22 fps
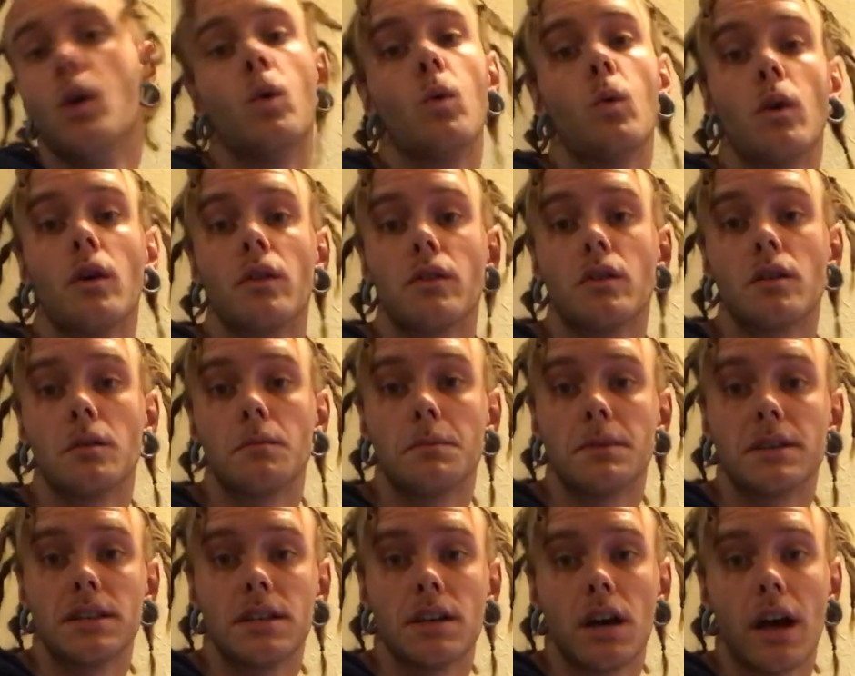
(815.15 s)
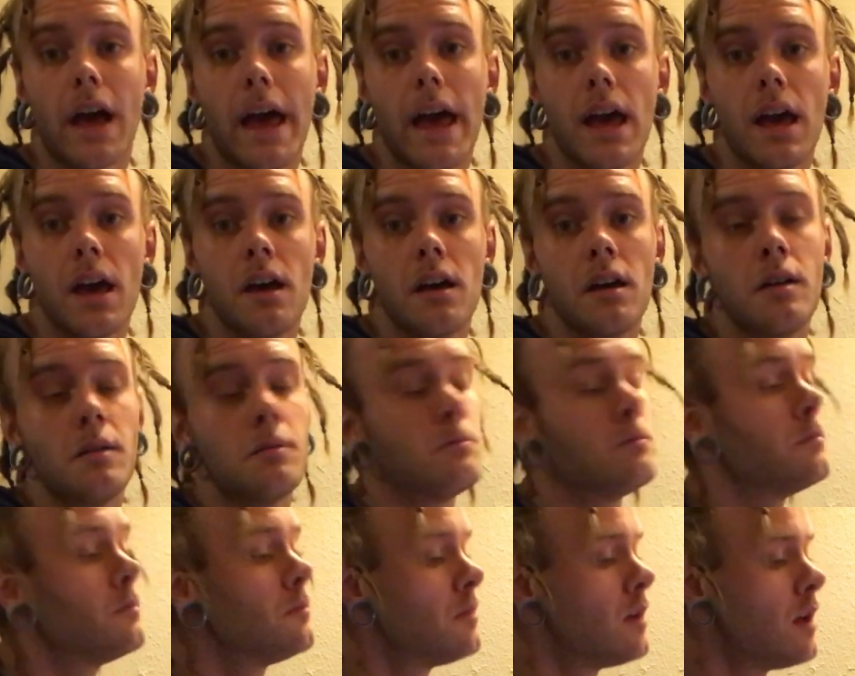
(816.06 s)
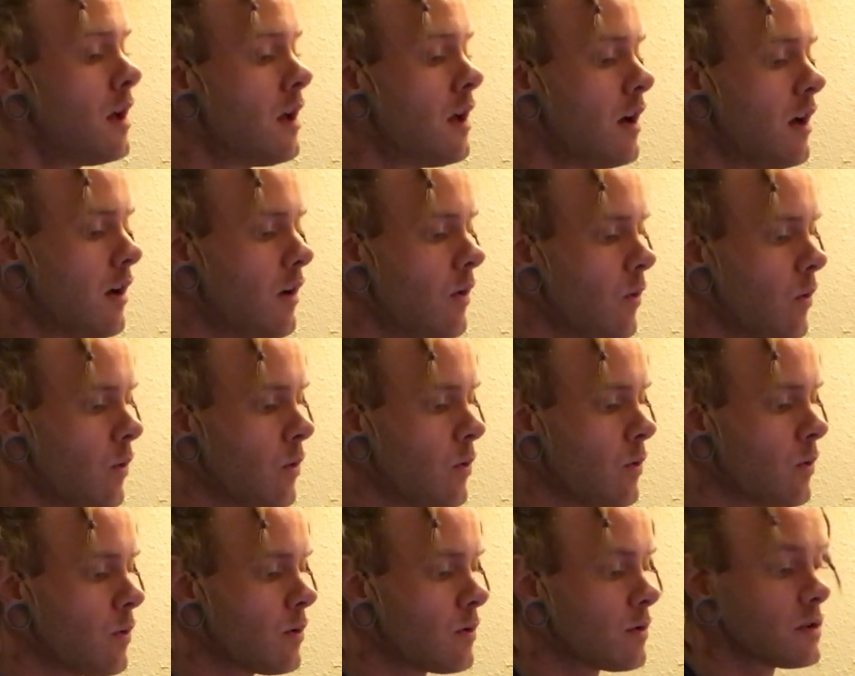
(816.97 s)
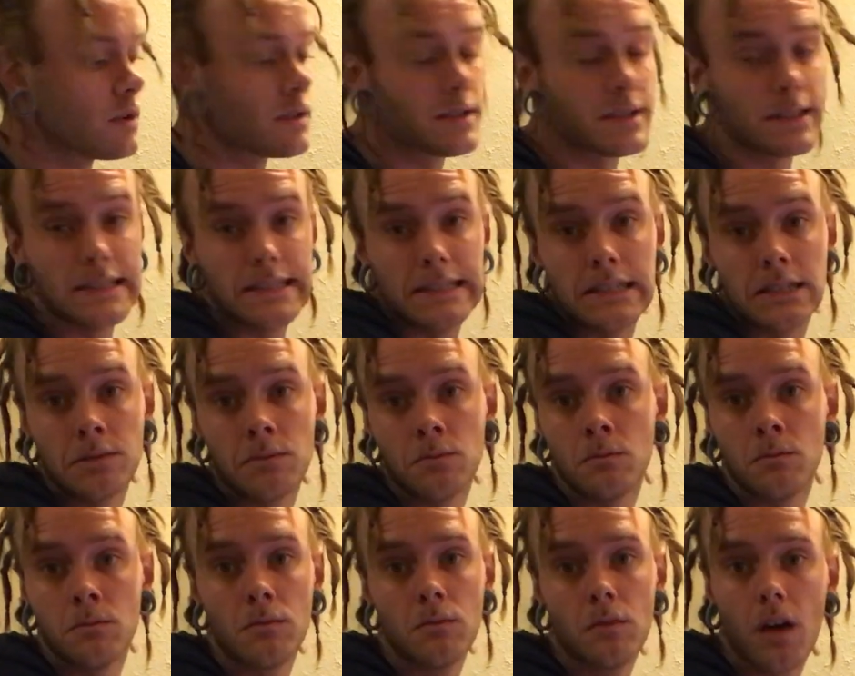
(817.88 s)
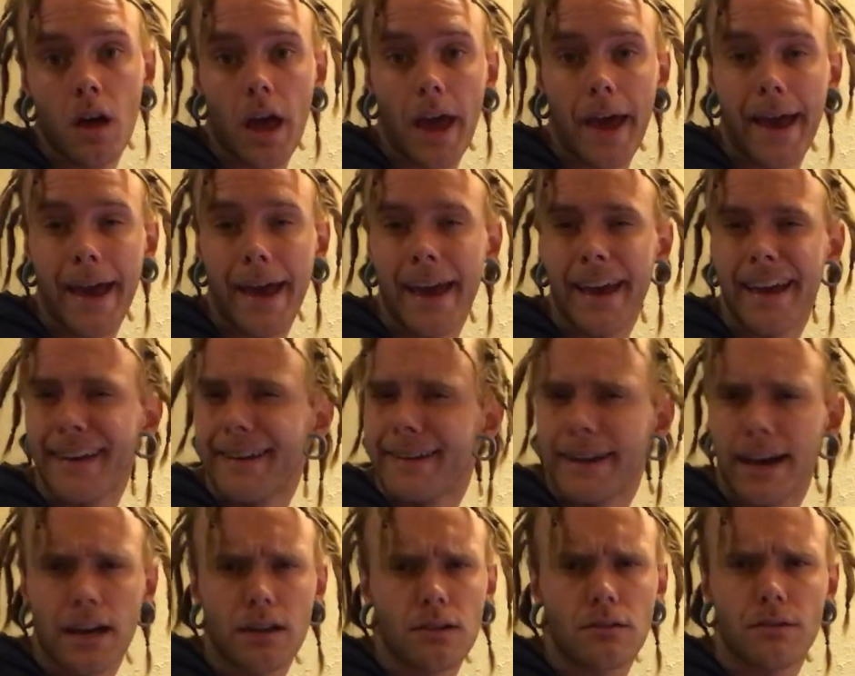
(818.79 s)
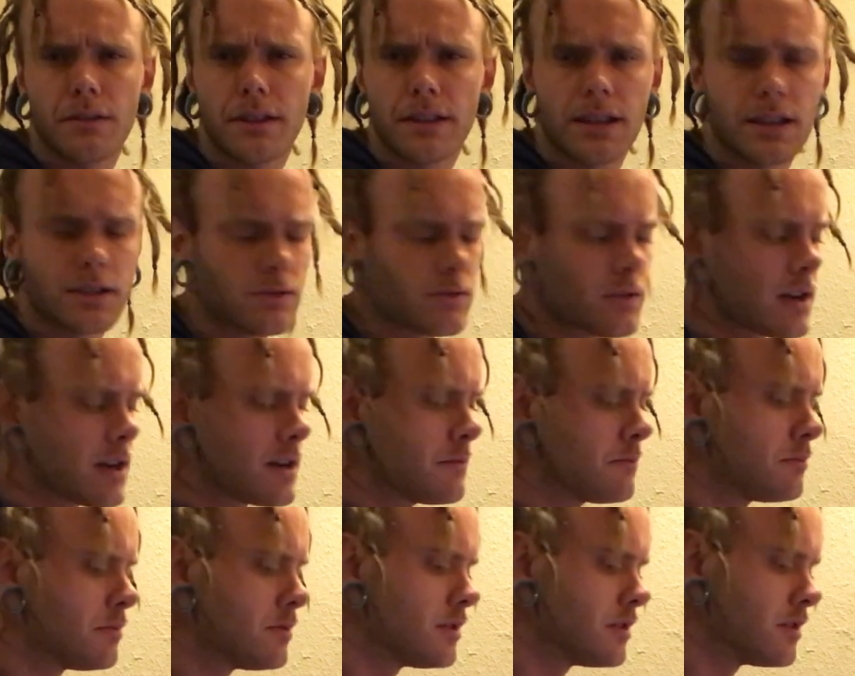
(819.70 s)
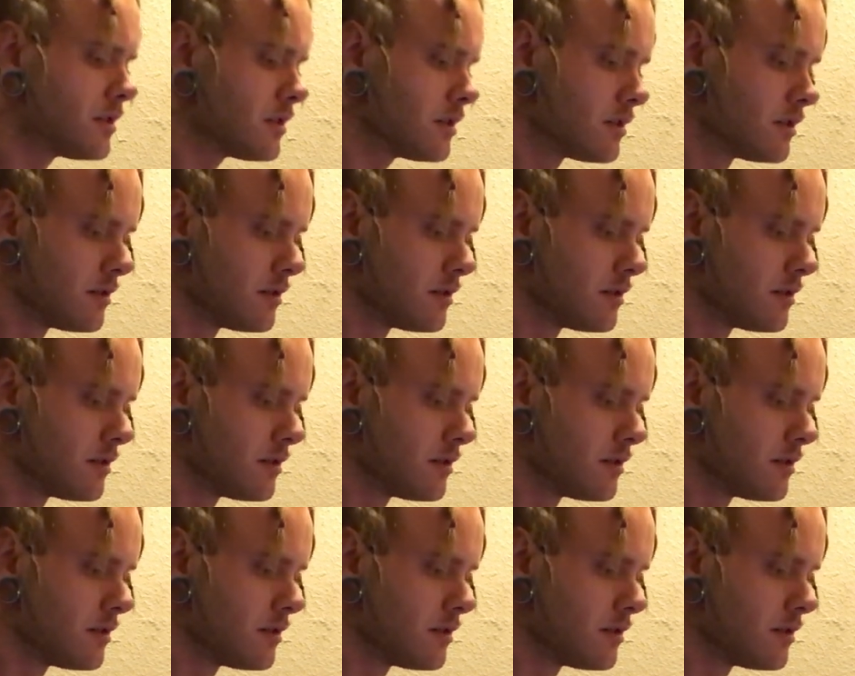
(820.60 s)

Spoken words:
whether it be a hem or a seam. And I don't think that's right, but